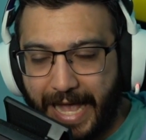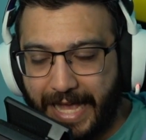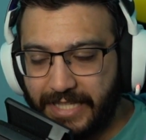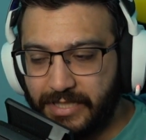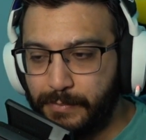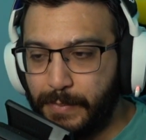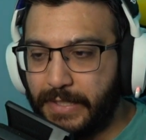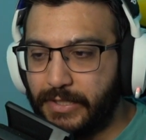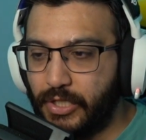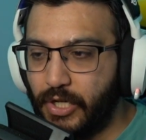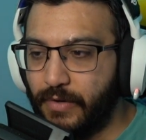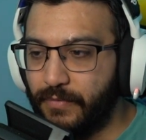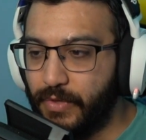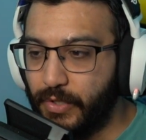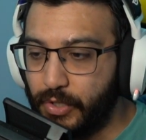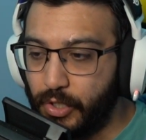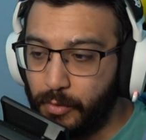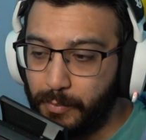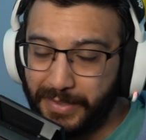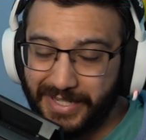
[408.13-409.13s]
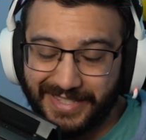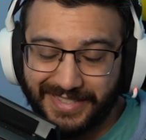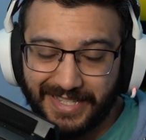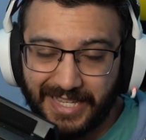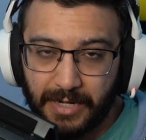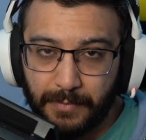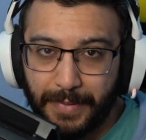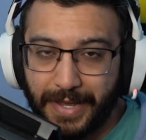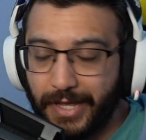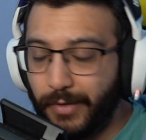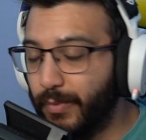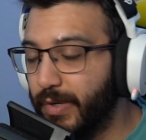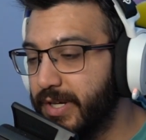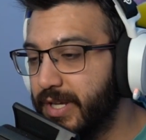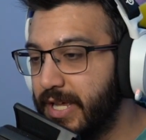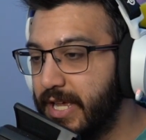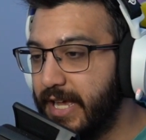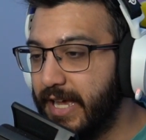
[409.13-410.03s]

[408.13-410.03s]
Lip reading: aspect of the card, but it's not a bad one.